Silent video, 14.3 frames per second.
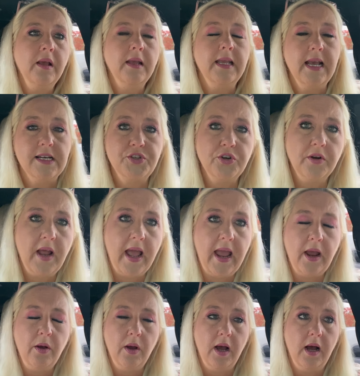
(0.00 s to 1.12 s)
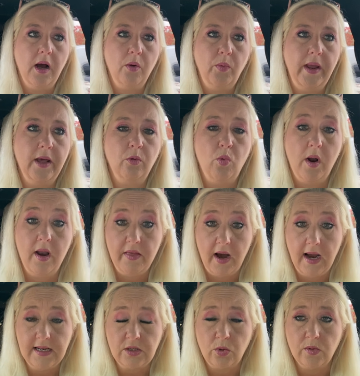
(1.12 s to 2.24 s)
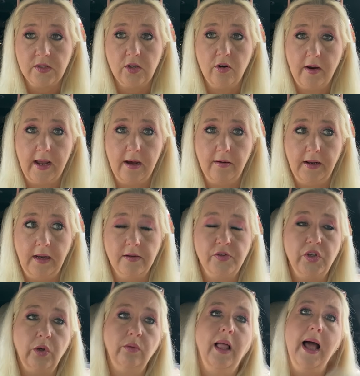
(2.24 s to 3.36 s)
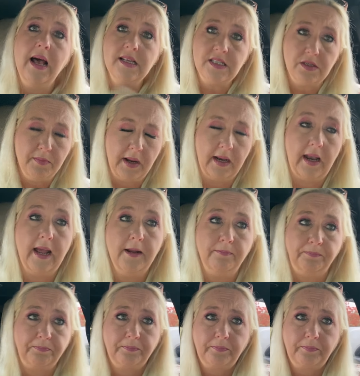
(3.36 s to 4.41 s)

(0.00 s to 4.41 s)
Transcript: Yesterday, uh, we had one of the high schools in our county. So last Monday,